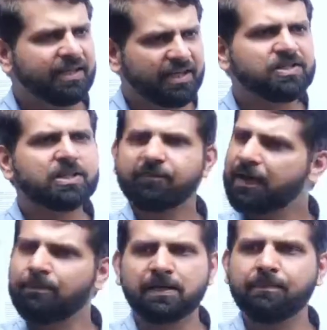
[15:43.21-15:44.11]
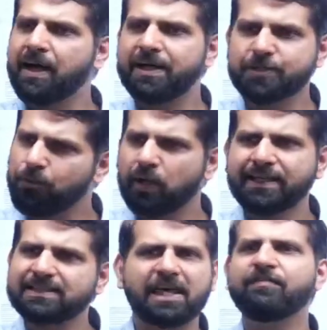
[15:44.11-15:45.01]
kinship, family, marriage,
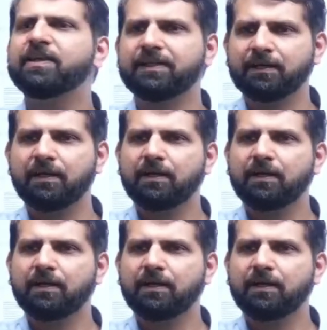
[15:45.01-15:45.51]
politics, everything.